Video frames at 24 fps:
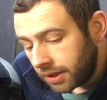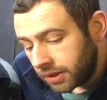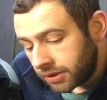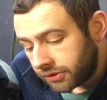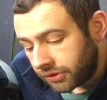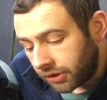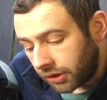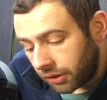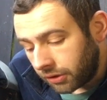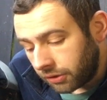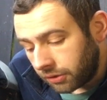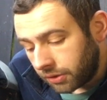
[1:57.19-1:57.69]

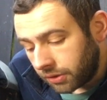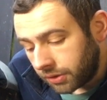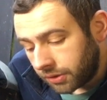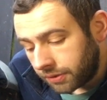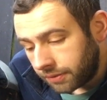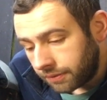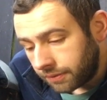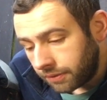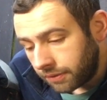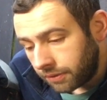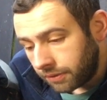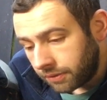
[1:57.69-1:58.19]
So
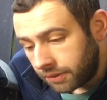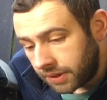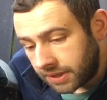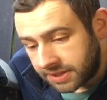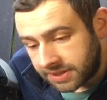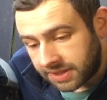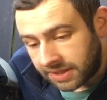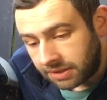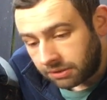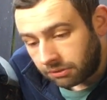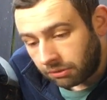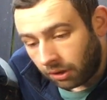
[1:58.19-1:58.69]

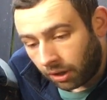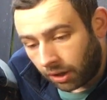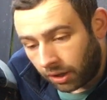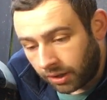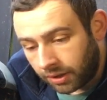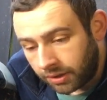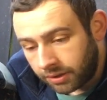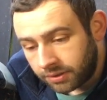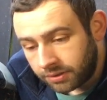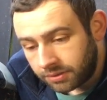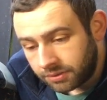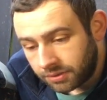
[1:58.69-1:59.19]
this little
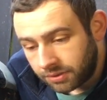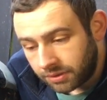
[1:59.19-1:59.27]
lot,